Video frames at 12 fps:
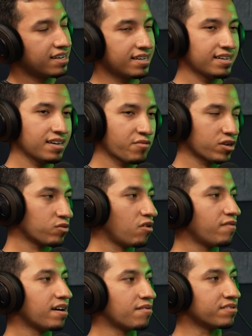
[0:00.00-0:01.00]
I work
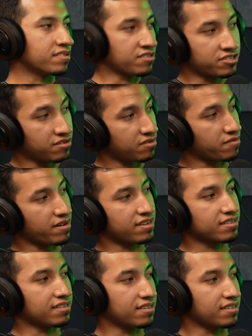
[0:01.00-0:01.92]
12 hours and chill the rest.